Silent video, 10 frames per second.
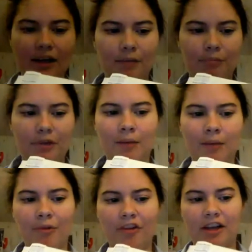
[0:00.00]
it becomes
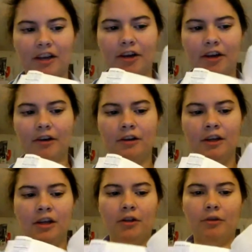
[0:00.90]
a sticker.
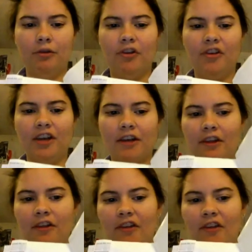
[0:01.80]
You stick
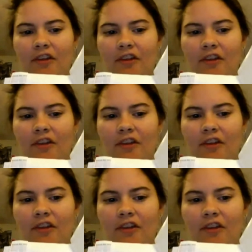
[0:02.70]
this
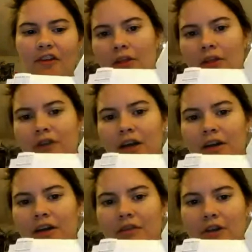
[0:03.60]
barcode on the
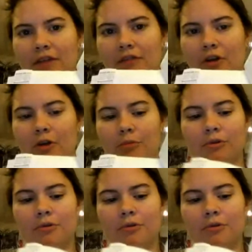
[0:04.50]
front of your envelope.